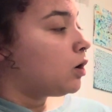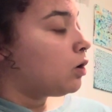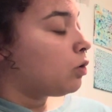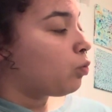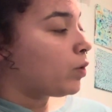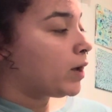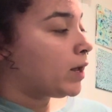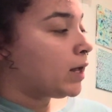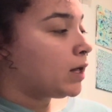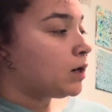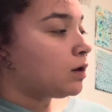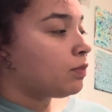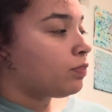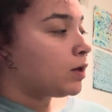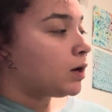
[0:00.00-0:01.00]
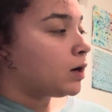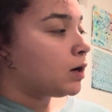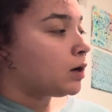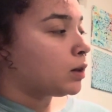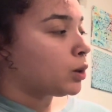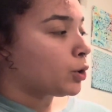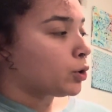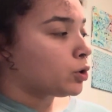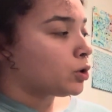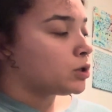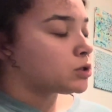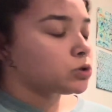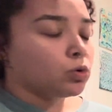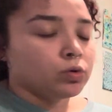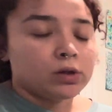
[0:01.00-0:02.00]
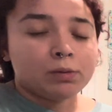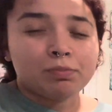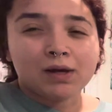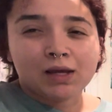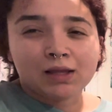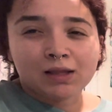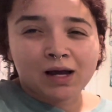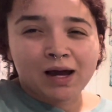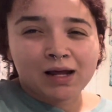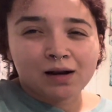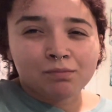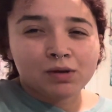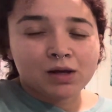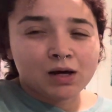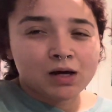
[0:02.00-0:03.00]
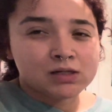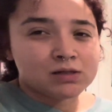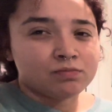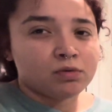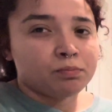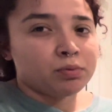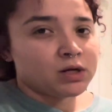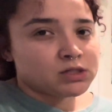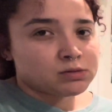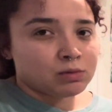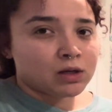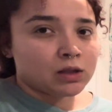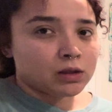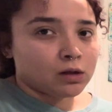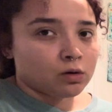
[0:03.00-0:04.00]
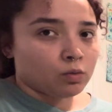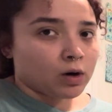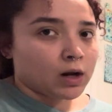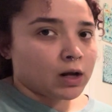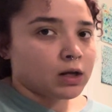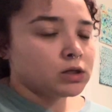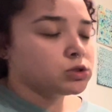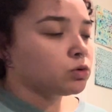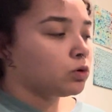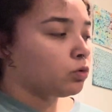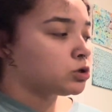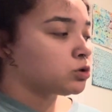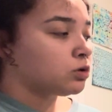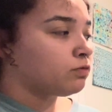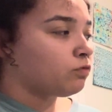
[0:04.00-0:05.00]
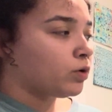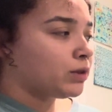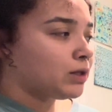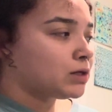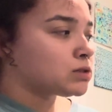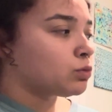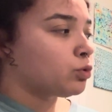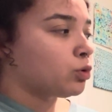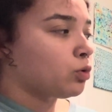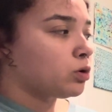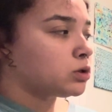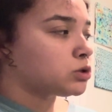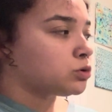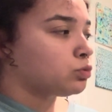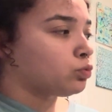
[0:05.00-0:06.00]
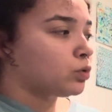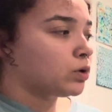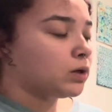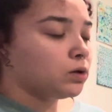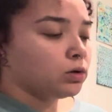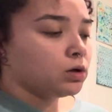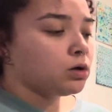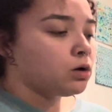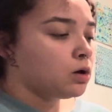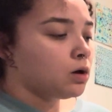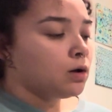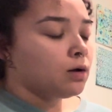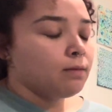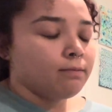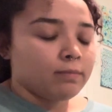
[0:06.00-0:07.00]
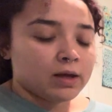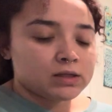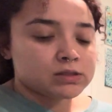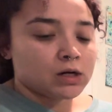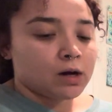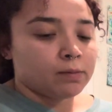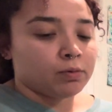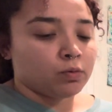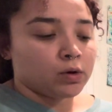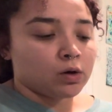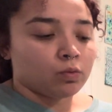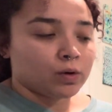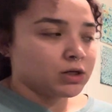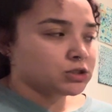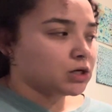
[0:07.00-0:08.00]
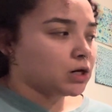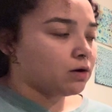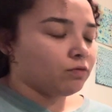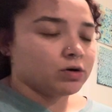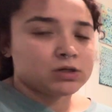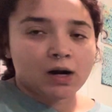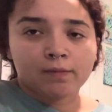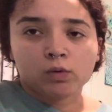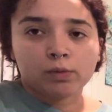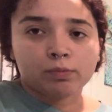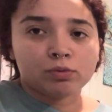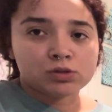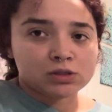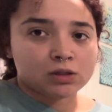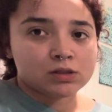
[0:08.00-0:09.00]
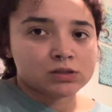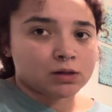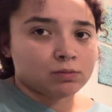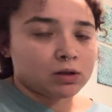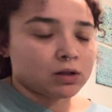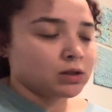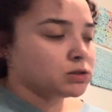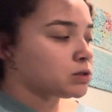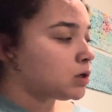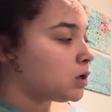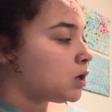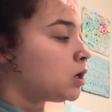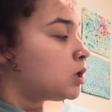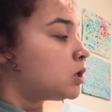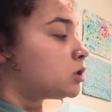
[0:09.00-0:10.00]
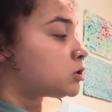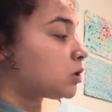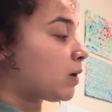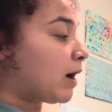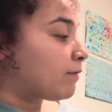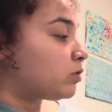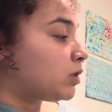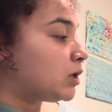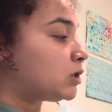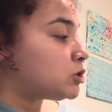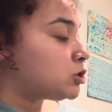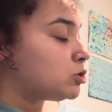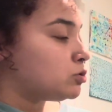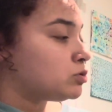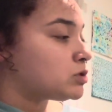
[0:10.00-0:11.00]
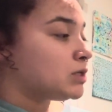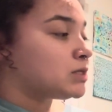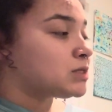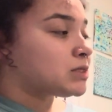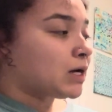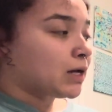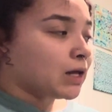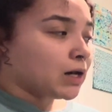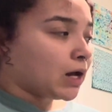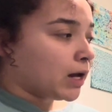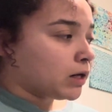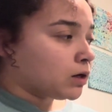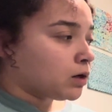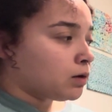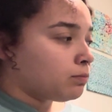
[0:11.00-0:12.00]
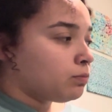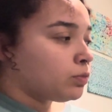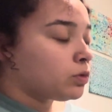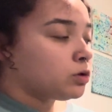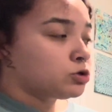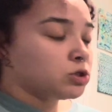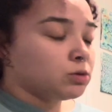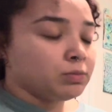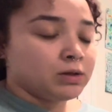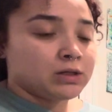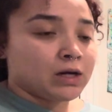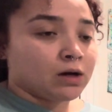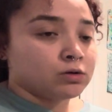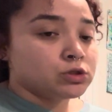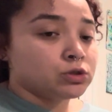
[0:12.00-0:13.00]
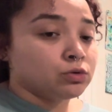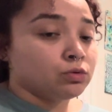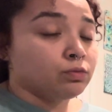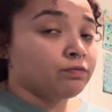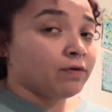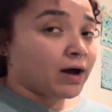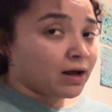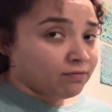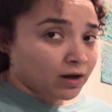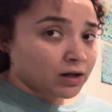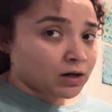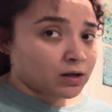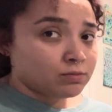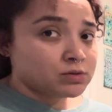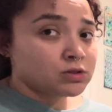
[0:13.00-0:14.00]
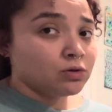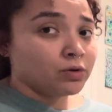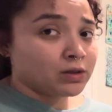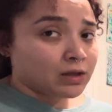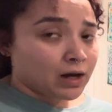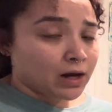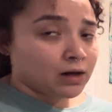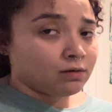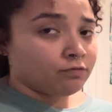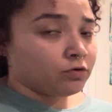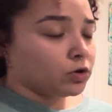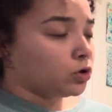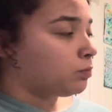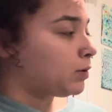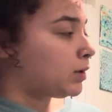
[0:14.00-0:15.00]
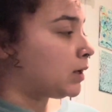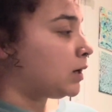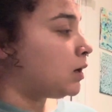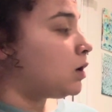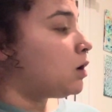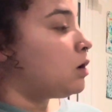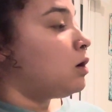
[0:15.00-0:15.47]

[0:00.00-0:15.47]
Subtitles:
when the learner is only picking the item because of the placement in the array. So in order to avoid this, we're going to mix it up or rearrange it every time that we present the stimulus. So after they choose the second item, you should be down to 5 items. They'll get the item for a little bit.